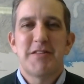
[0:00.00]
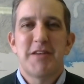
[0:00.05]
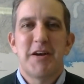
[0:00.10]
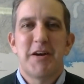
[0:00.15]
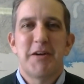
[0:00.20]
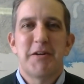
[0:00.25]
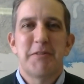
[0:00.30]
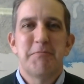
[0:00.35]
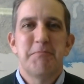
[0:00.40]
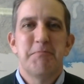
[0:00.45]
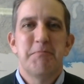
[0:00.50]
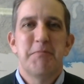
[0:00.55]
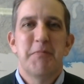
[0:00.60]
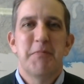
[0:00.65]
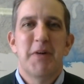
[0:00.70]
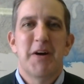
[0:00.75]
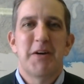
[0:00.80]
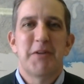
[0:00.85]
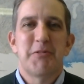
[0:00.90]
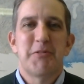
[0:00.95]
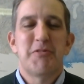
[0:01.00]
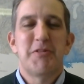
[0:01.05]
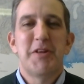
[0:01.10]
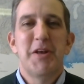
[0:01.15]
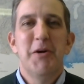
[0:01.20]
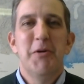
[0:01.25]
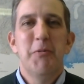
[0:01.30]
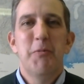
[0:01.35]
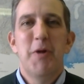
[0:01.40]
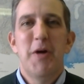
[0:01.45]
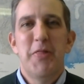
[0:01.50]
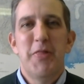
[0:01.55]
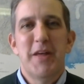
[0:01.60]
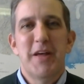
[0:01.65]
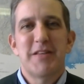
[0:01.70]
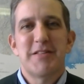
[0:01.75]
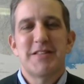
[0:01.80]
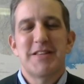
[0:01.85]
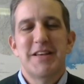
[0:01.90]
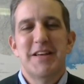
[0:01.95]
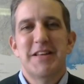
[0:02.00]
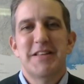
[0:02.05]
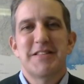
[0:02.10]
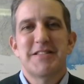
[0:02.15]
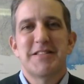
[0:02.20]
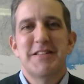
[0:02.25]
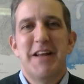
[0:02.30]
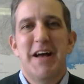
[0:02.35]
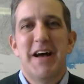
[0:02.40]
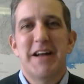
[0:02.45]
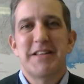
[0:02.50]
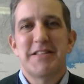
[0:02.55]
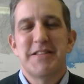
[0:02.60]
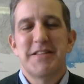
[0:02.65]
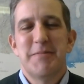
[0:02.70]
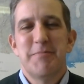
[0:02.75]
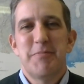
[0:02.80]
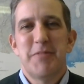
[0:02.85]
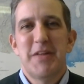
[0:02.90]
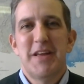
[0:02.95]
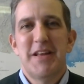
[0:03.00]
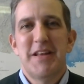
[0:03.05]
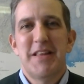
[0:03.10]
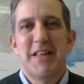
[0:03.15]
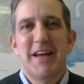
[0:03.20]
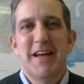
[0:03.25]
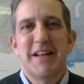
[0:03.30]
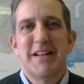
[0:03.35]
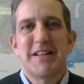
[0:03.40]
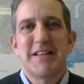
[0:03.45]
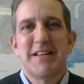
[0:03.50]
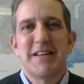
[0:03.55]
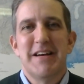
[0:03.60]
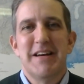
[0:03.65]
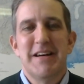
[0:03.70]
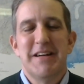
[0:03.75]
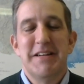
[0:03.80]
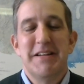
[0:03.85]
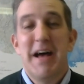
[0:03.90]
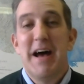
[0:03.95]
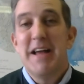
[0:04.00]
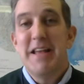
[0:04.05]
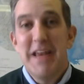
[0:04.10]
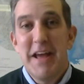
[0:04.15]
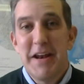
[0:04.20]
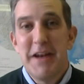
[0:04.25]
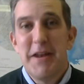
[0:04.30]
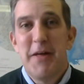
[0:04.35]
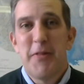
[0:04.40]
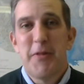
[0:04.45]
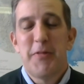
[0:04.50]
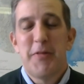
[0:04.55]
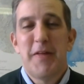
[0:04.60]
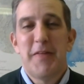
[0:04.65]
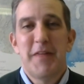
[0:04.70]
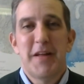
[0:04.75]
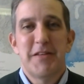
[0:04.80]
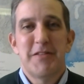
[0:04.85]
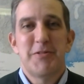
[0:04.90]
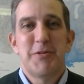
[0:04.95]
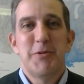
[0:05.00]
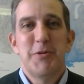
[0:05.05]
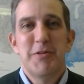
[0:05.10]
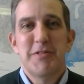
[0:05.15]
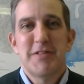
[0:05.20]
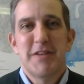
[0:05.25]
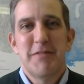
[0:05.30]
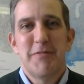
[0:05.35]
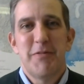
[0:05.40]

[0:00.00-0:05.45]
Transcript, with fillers: are, are still with us. It is not something that, uh, not yet another thing that students have